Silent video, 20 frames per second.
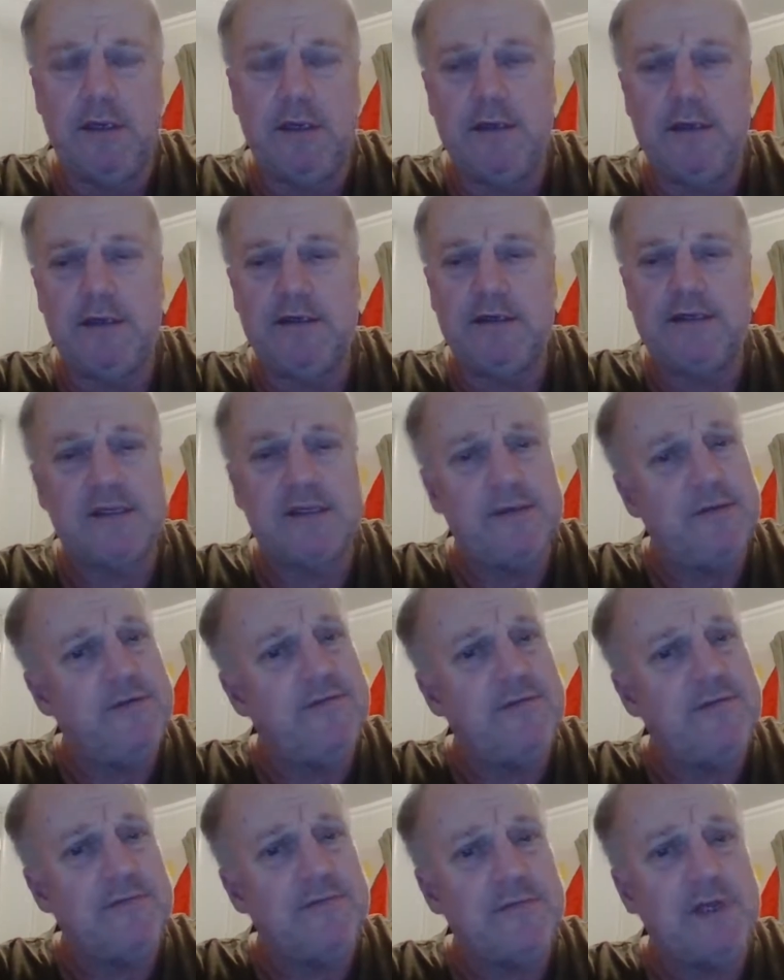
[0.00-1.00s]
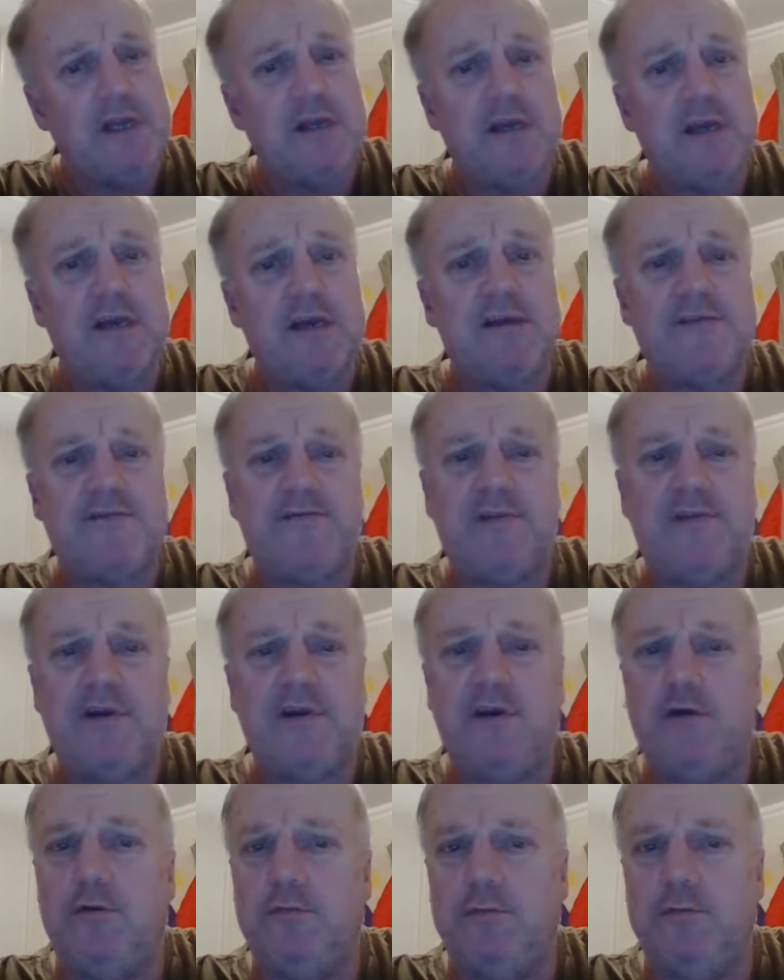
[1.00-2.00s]
And some of them don't ask for
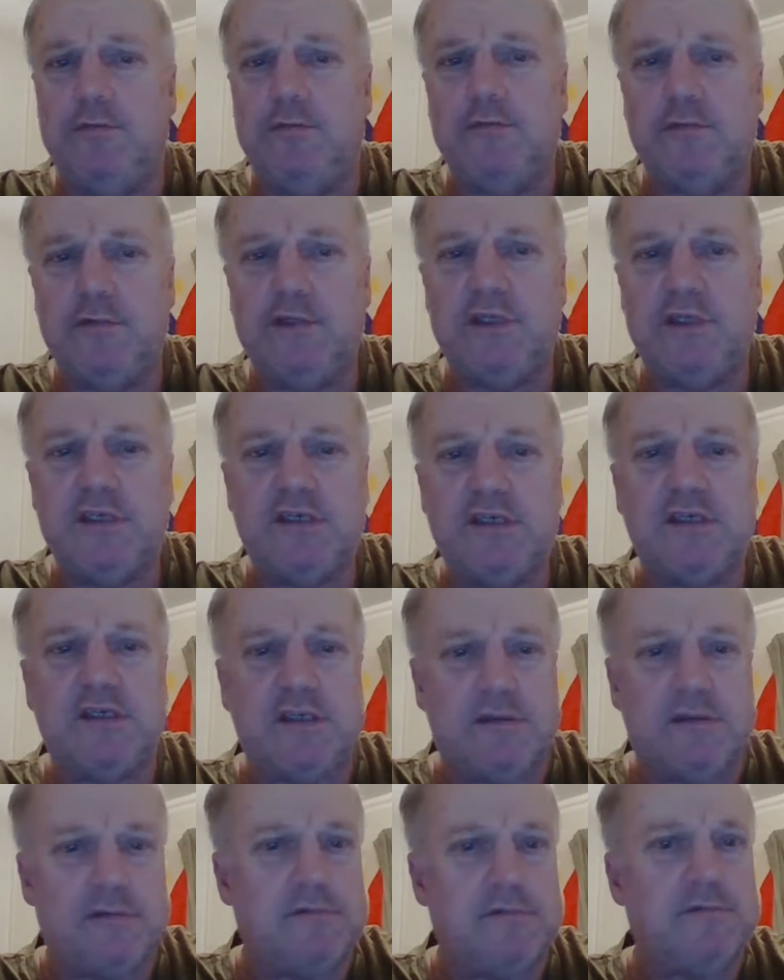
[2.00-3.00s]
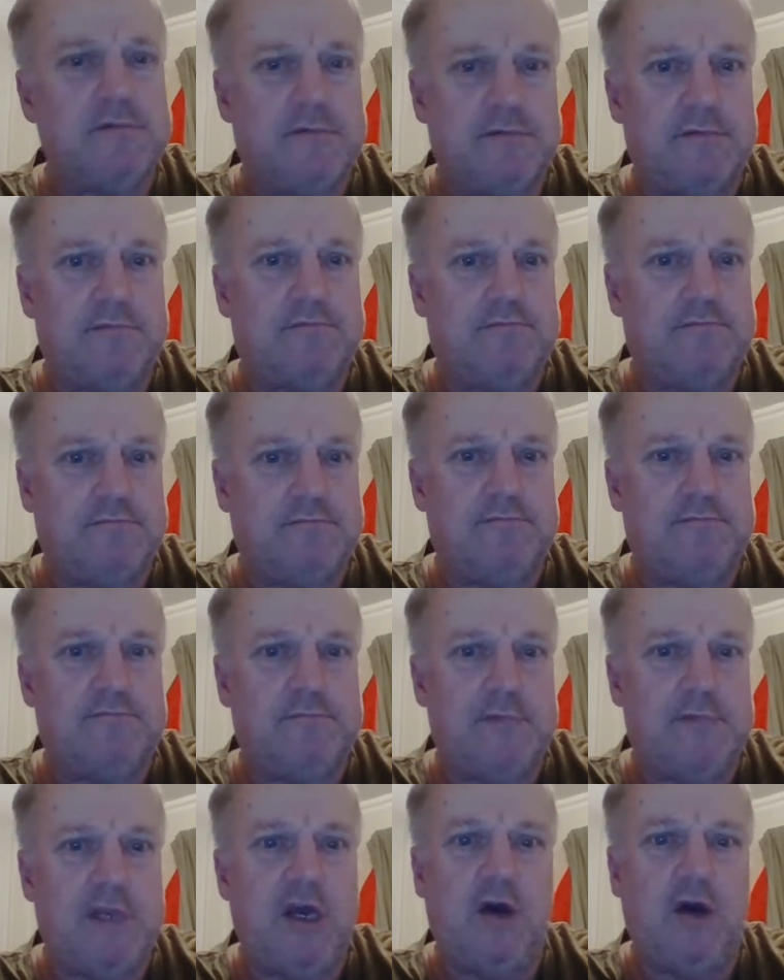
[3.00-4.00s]
help. We just
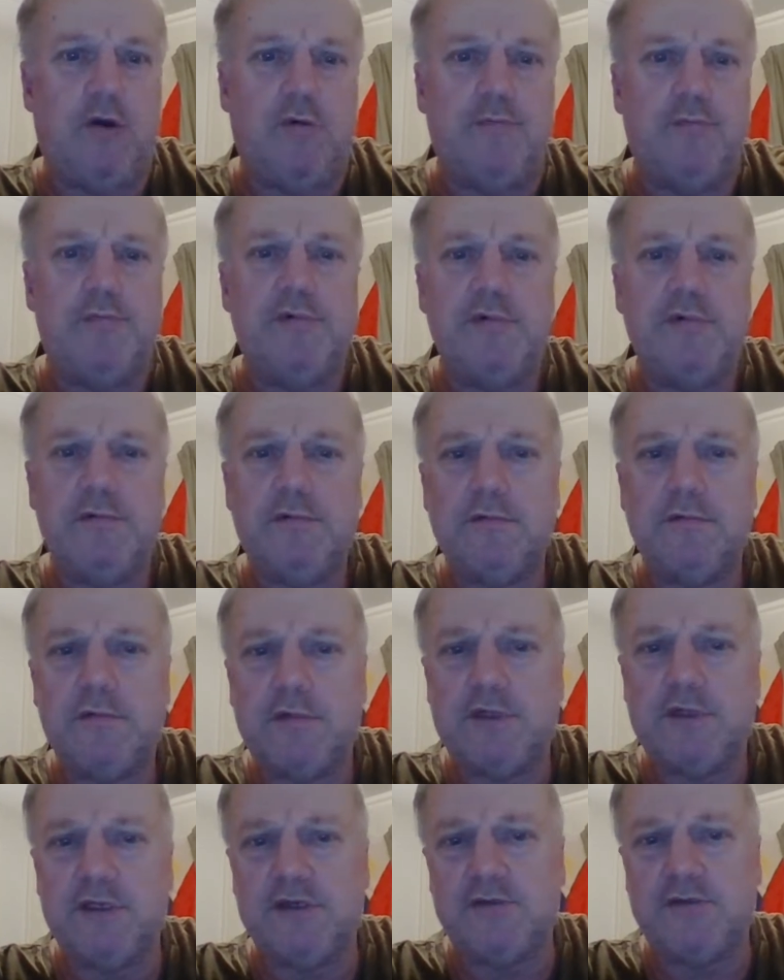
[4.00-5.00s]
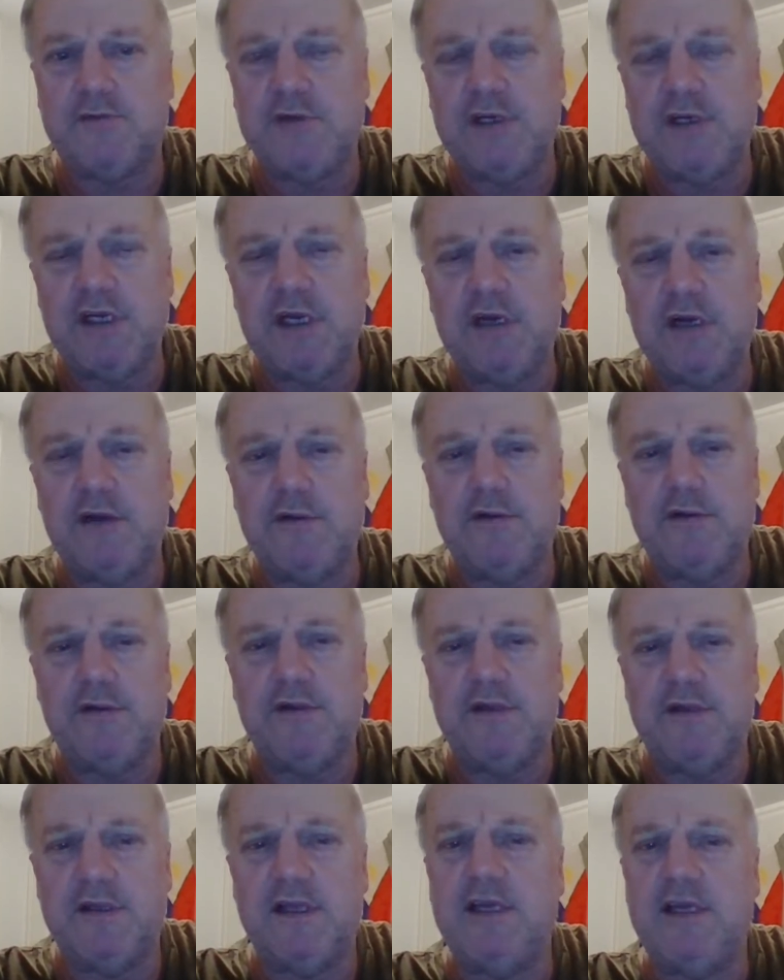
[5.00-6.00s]
help because we know
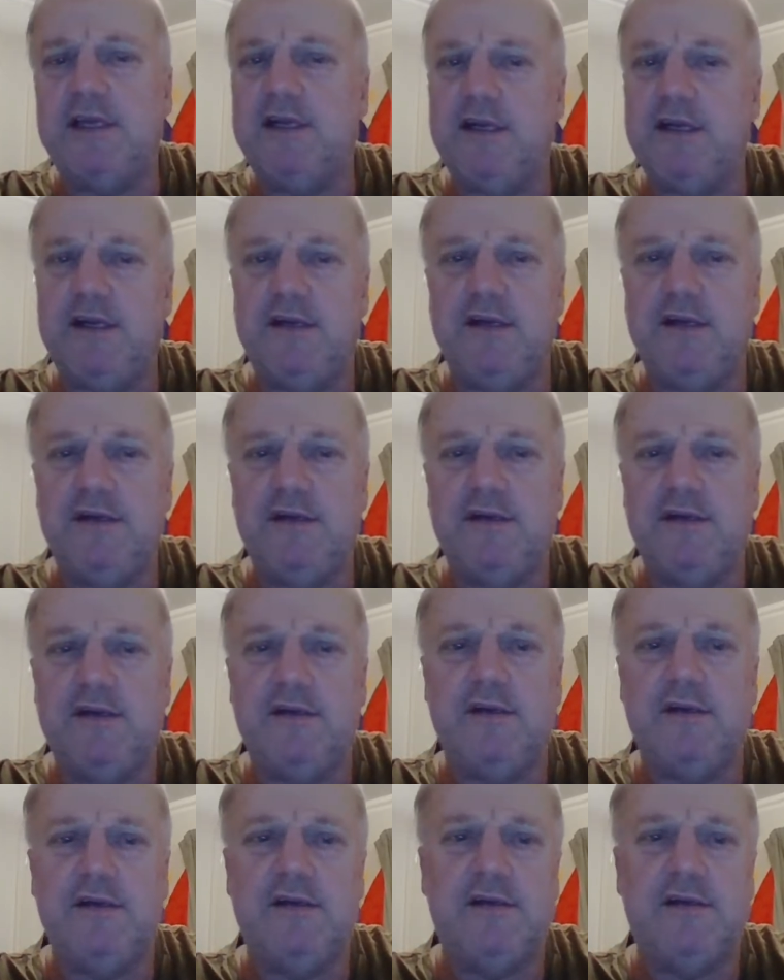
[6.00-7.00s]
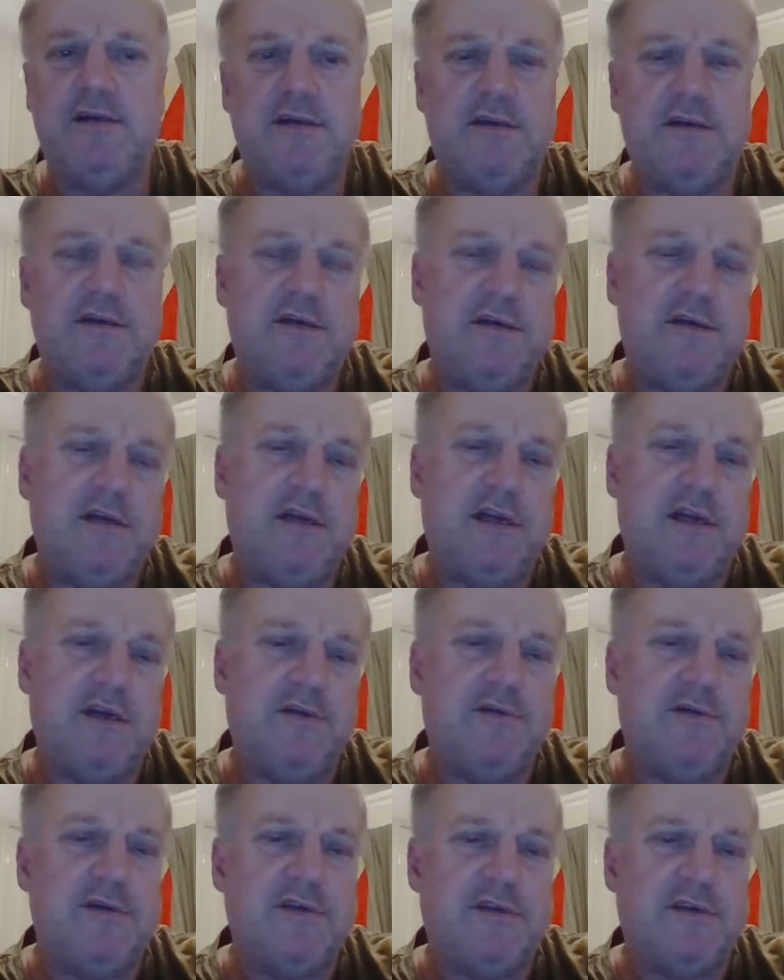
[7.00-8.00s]
that they need it, and
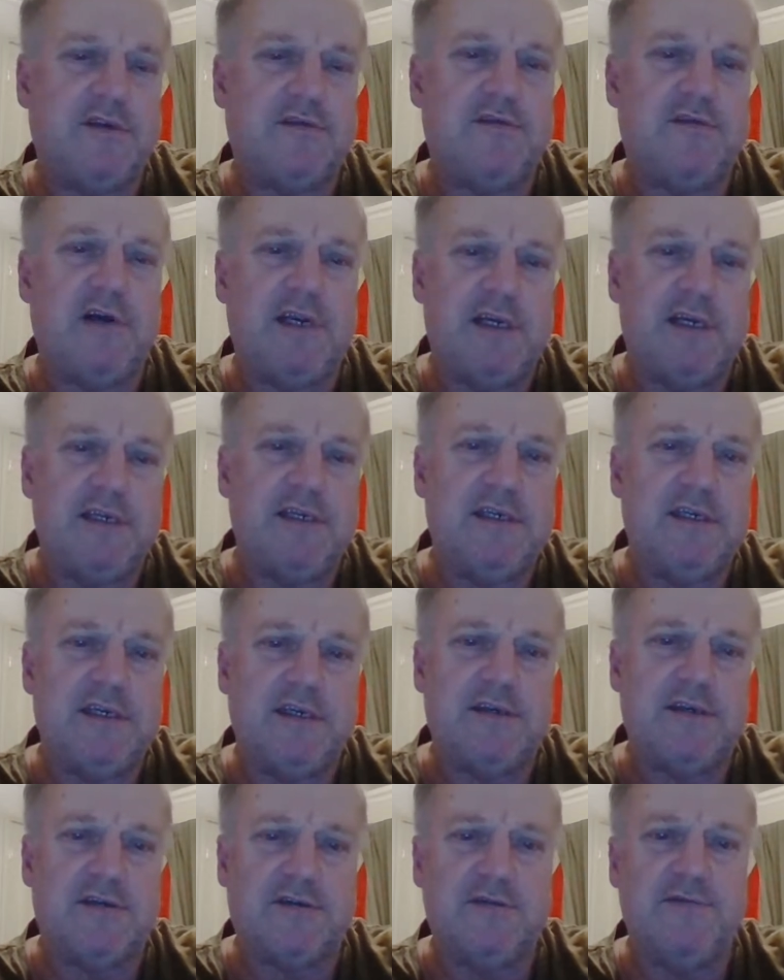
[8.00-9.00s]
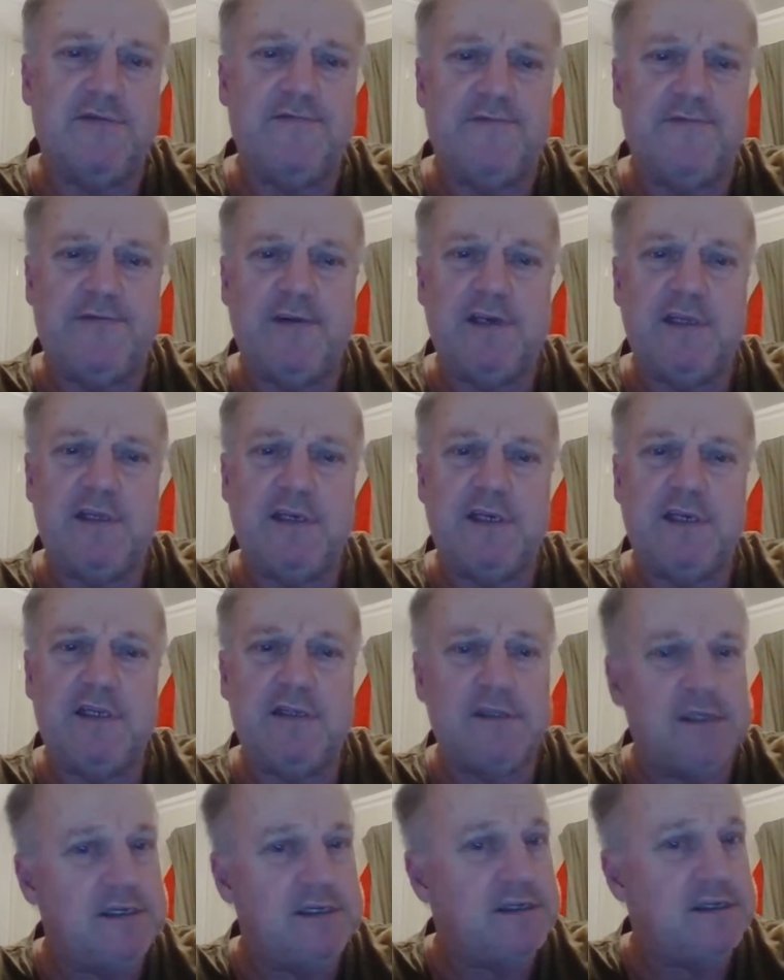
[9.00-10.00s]
it's great and it's good feeling.
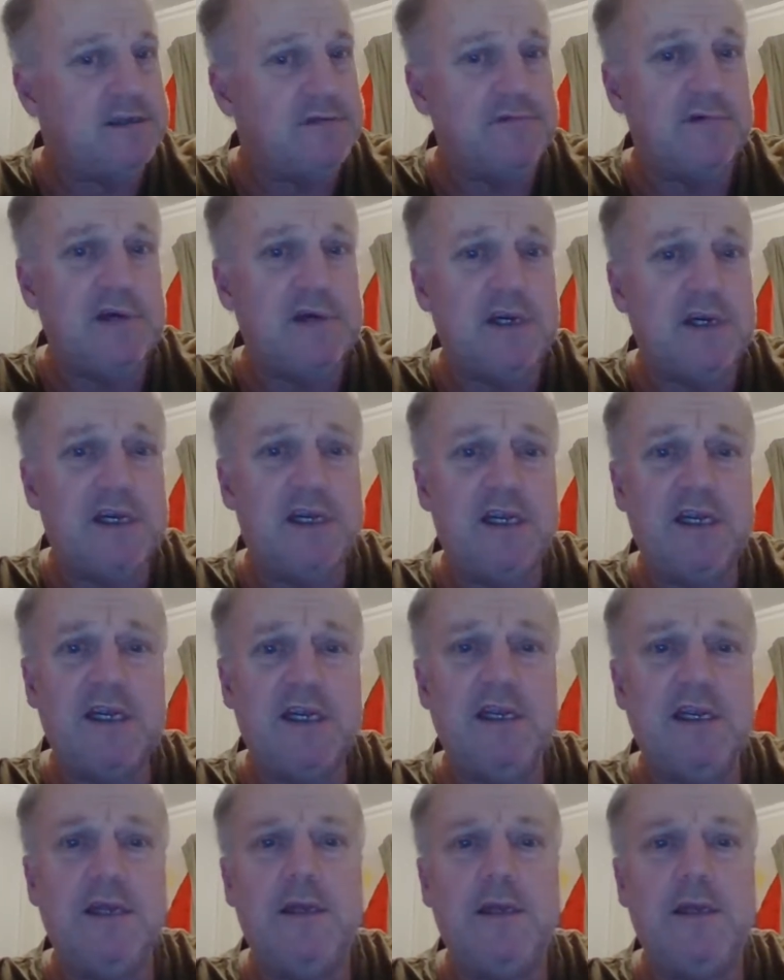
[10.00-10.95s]
There's a rain.